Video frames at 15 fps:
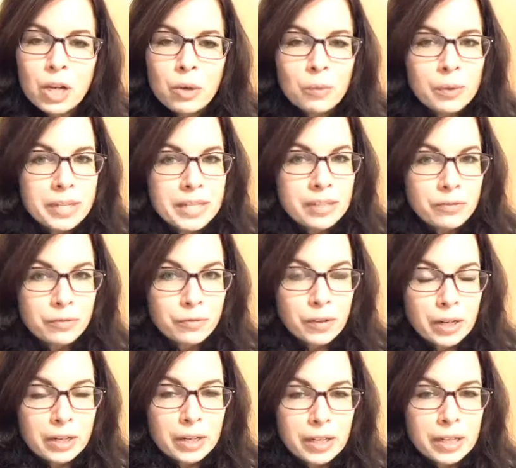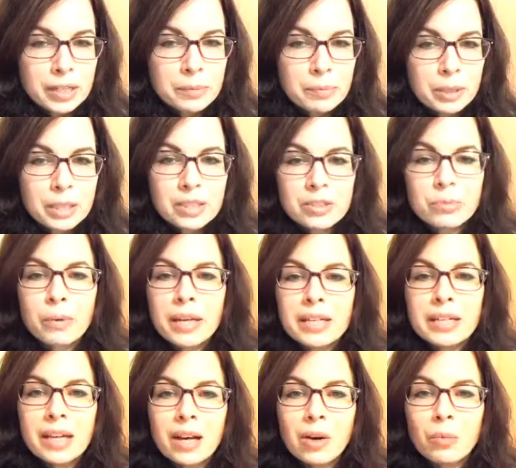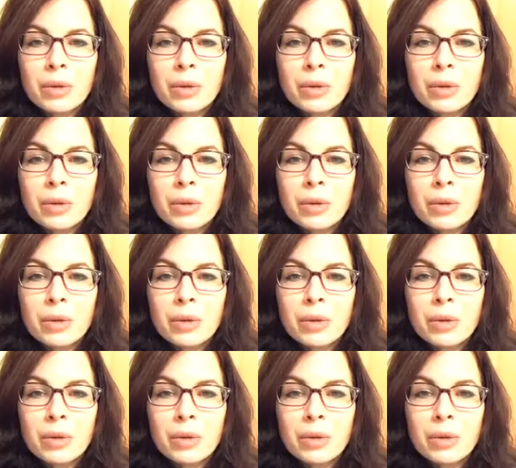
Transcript: We need funding because right now